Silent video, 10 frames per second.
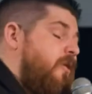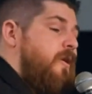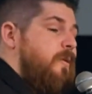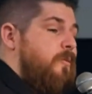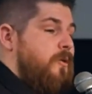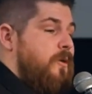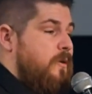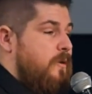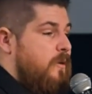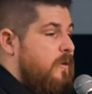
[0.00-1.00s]
here
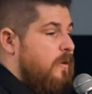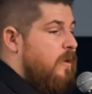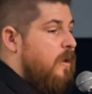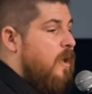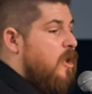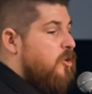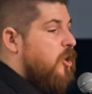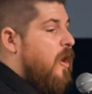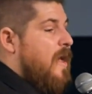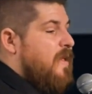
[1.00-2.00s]
anymore.
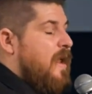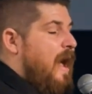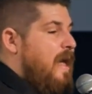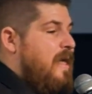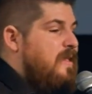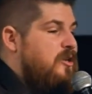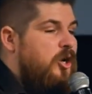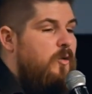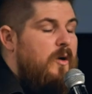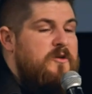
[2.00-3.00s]
You know, and then I, and then
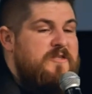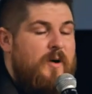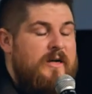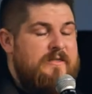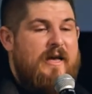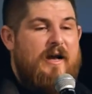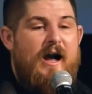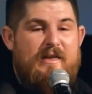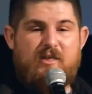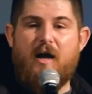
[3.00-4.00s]
you know what response I
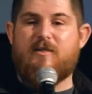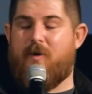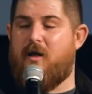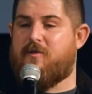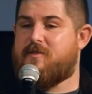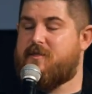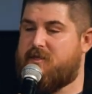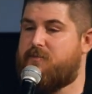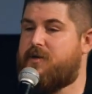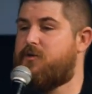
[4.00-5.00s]
got? I talked about this to
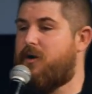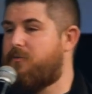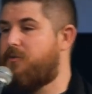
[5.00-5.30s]
somebody who